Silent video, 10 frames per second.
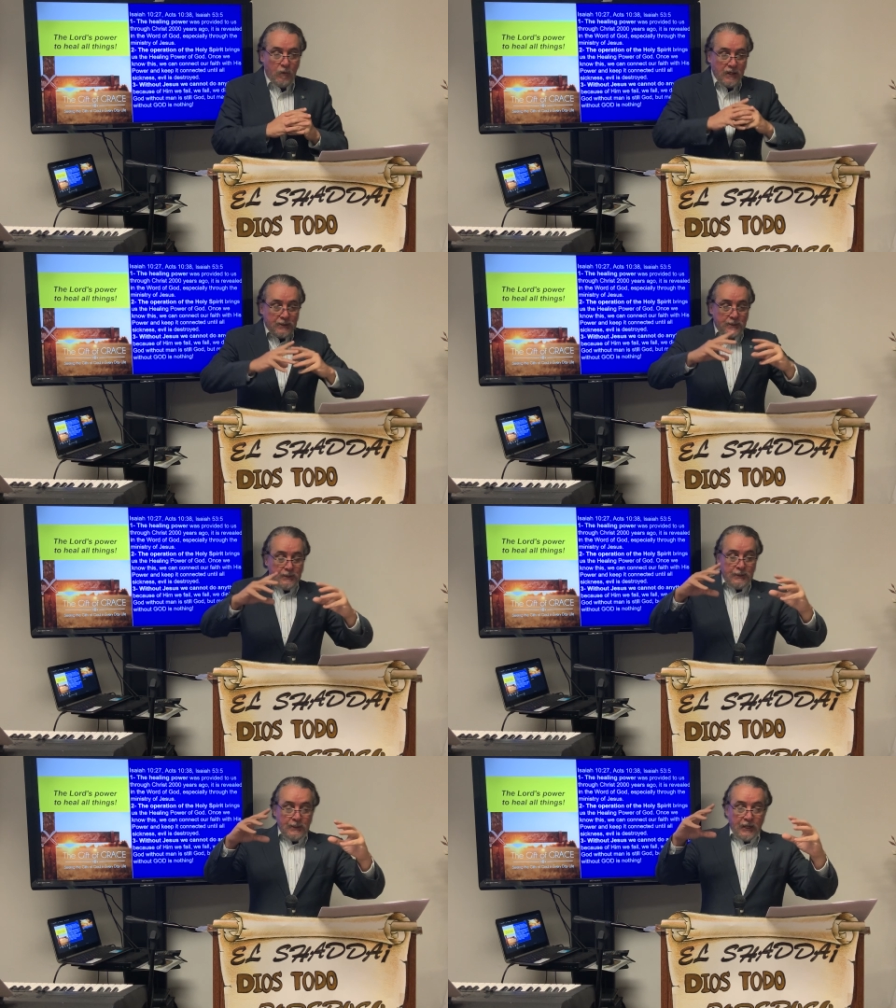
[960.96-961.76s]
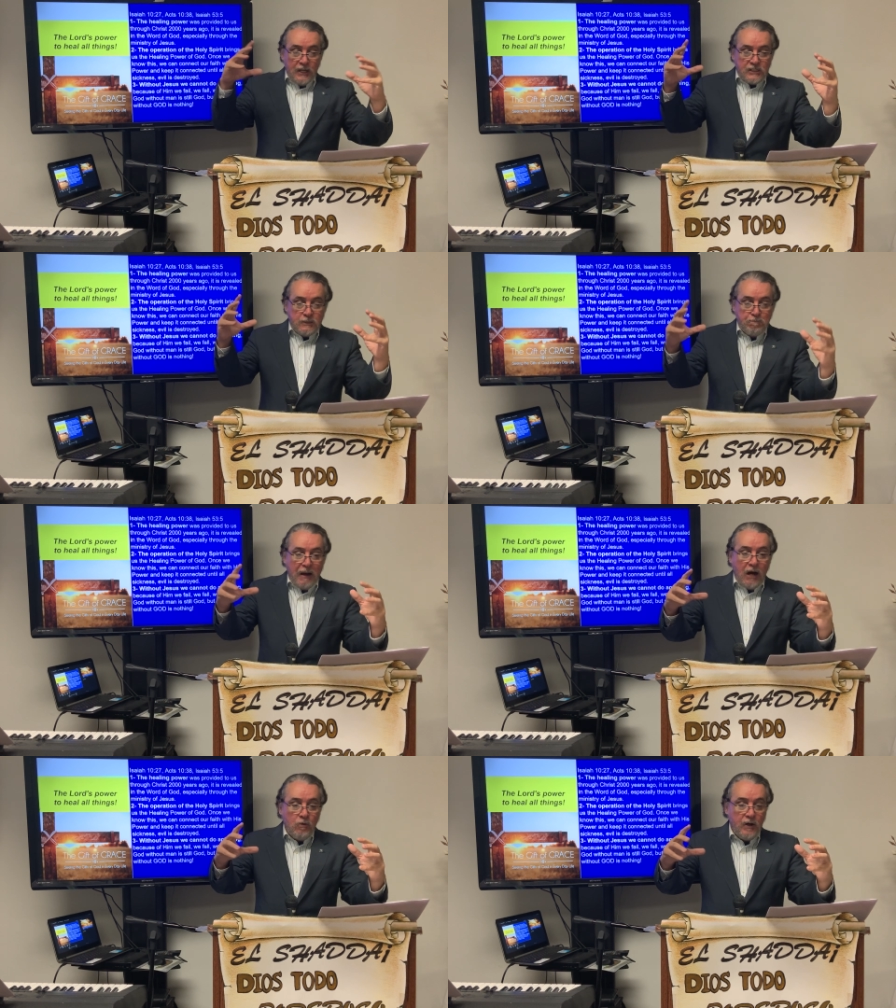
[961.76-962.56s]
with His
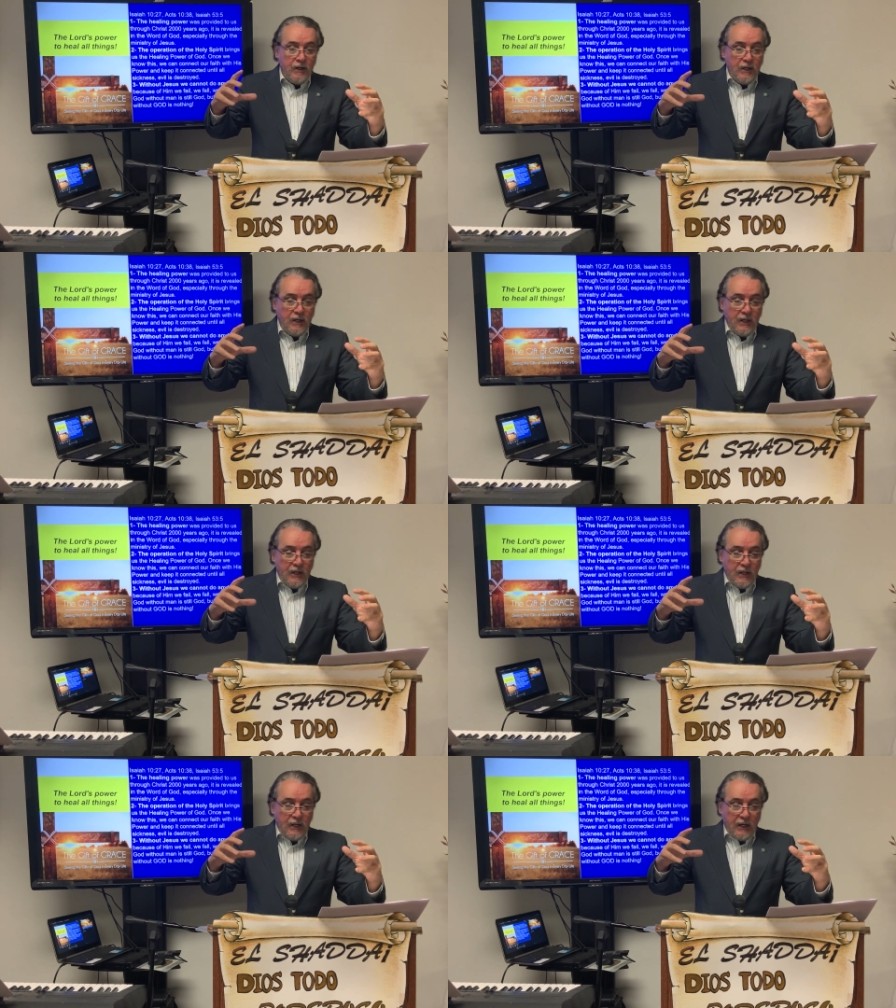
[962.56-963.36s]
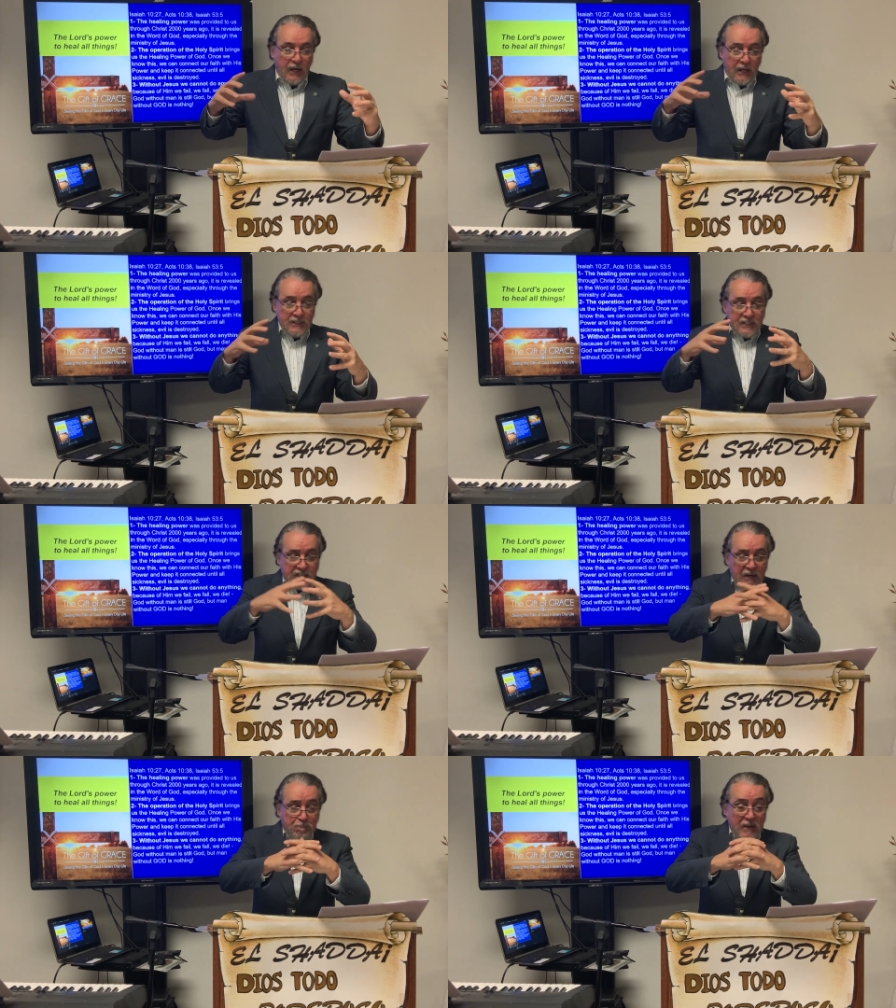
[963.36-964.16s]
power and
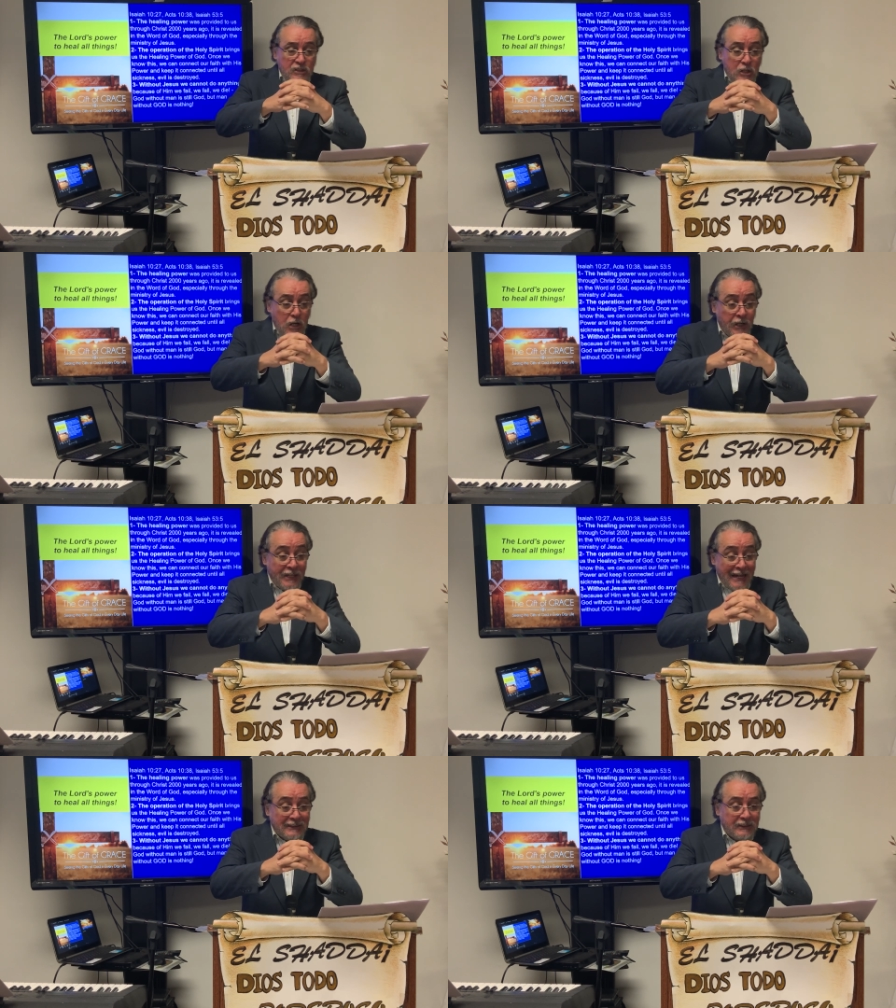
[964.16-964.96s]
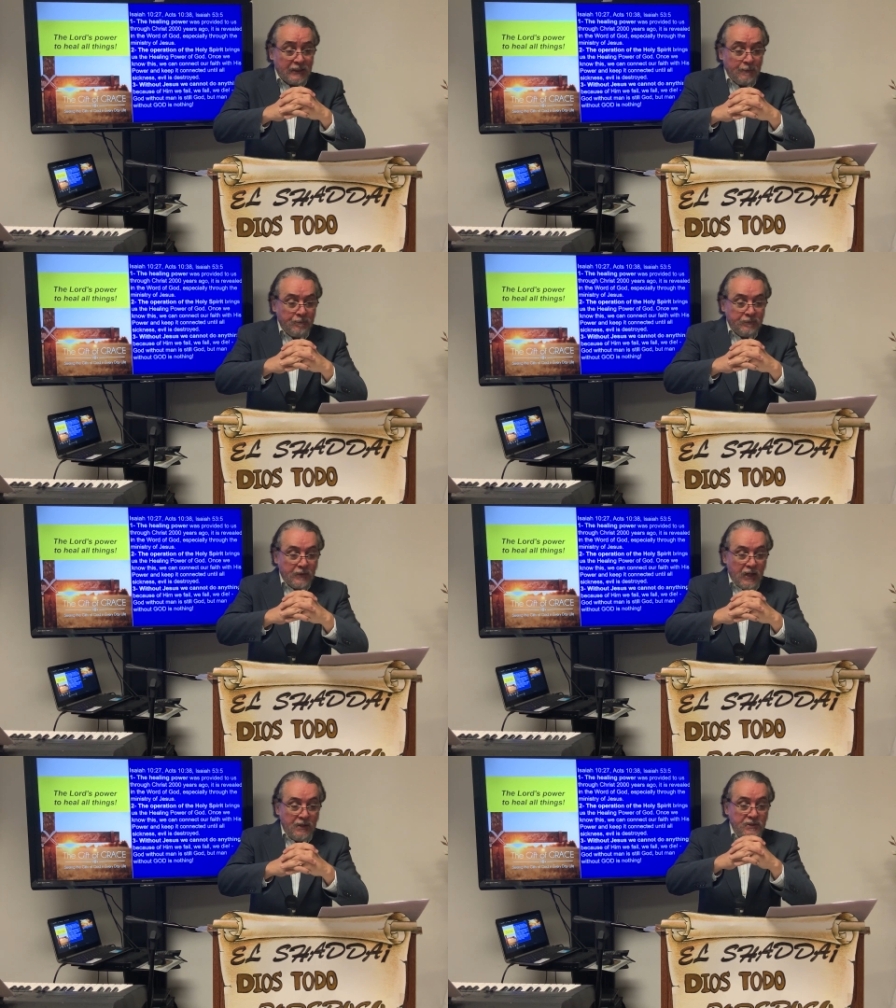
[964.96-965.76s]
keep it connected
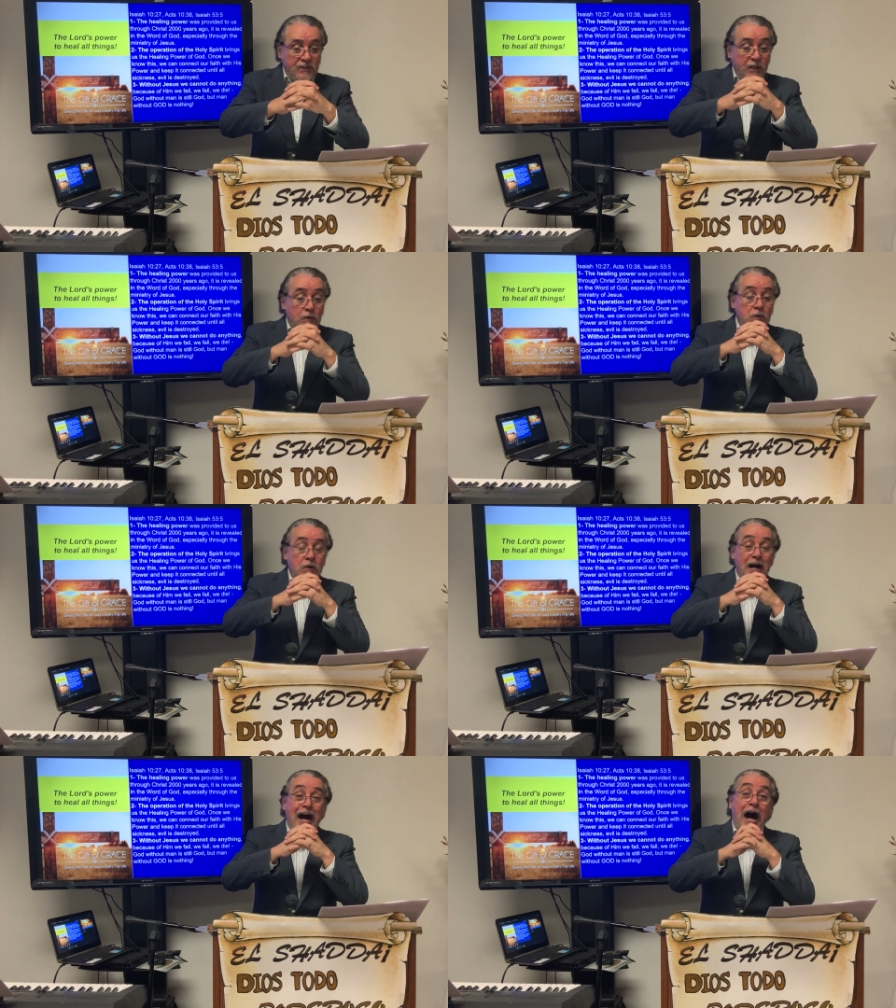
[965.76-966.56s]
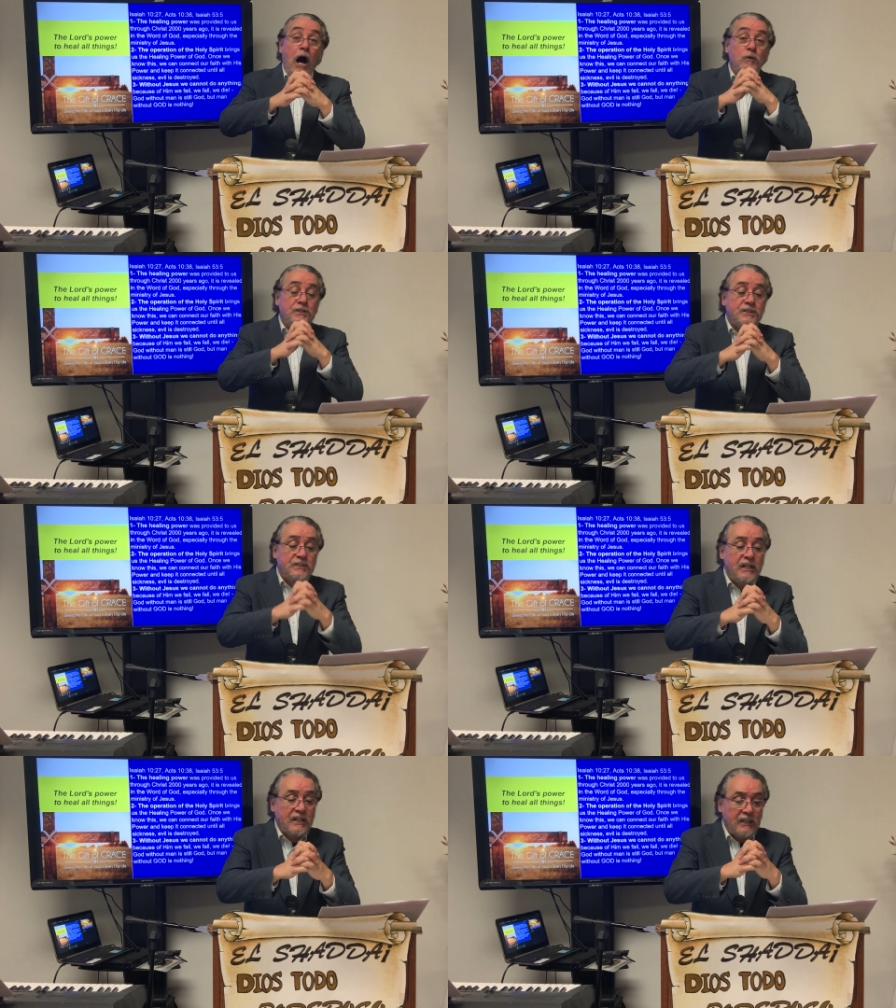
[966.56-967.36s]
until all
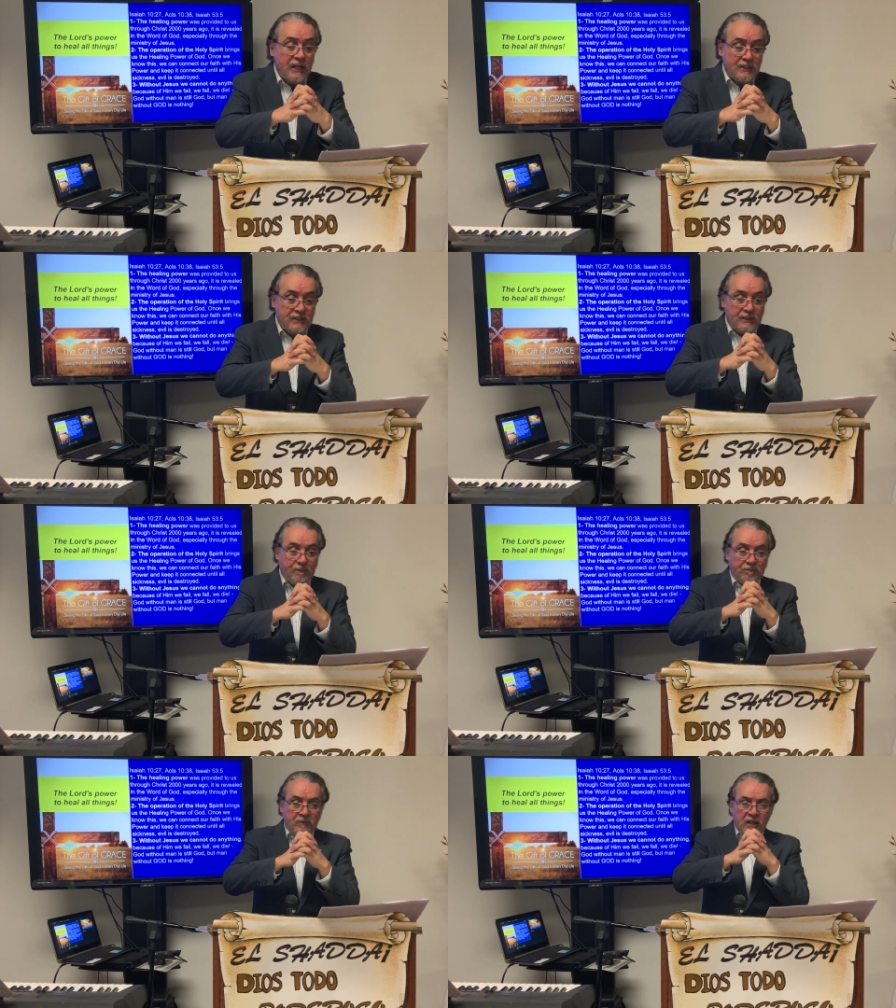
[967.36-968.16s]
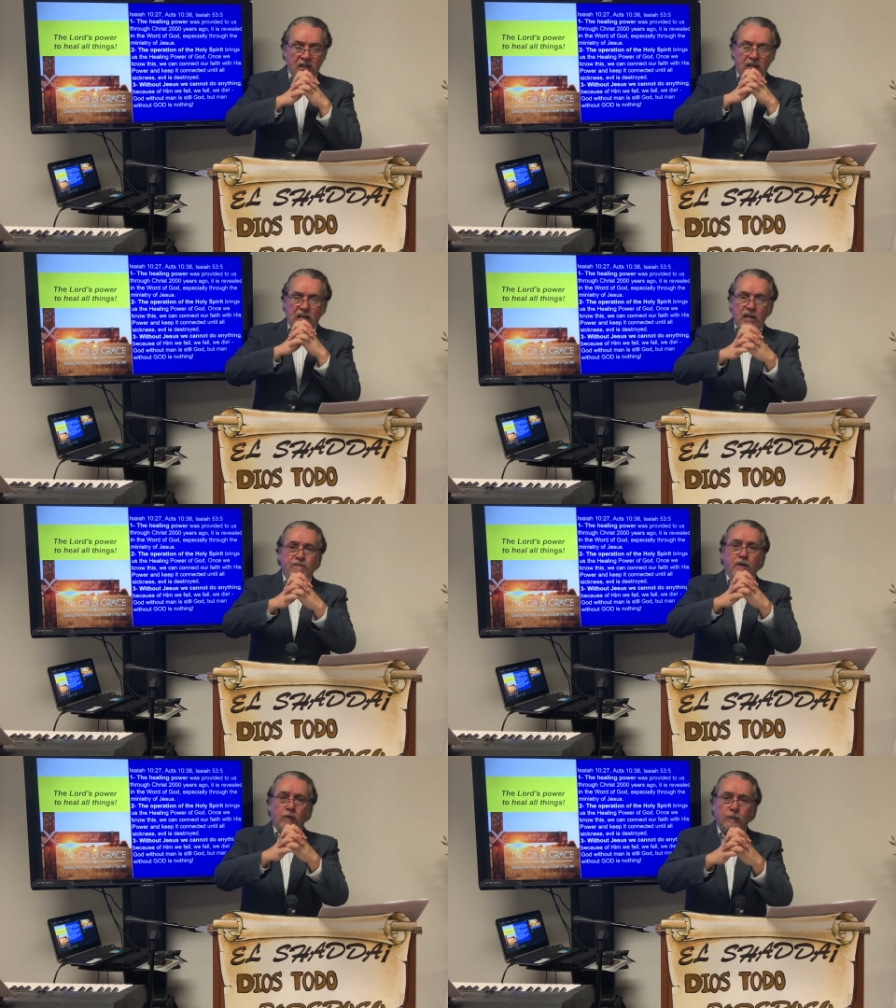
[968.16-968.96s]
sickness,
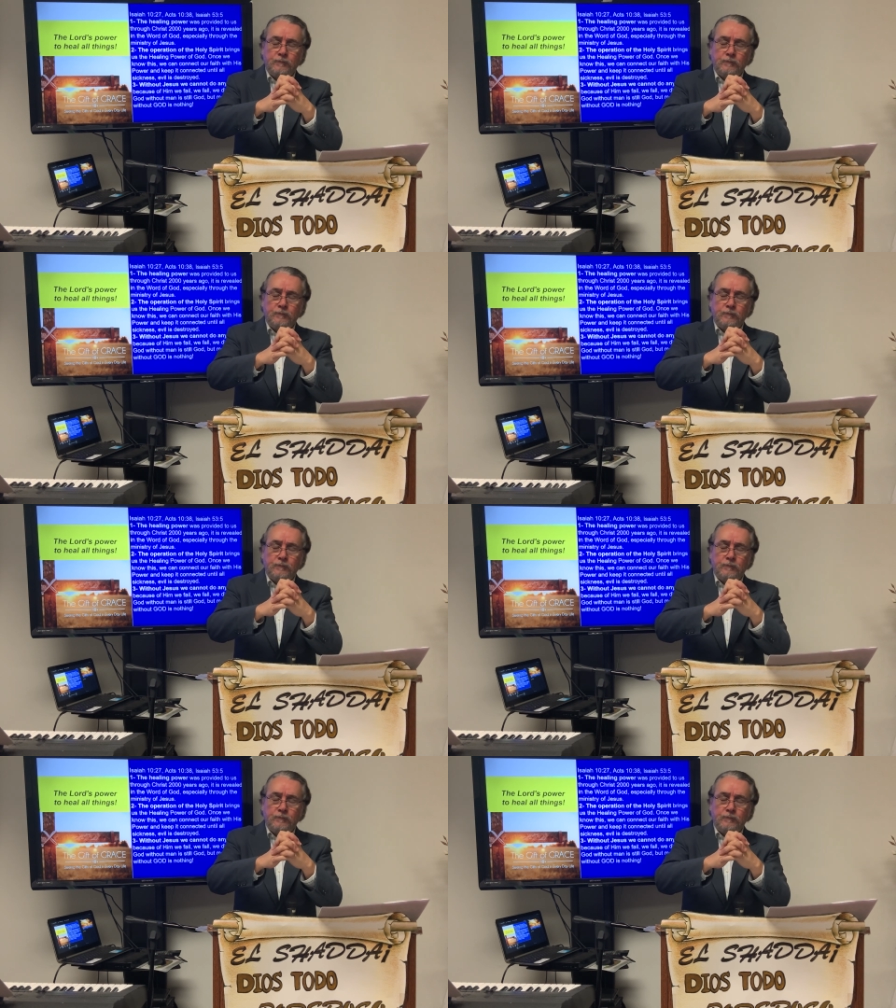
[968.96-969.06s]
evil,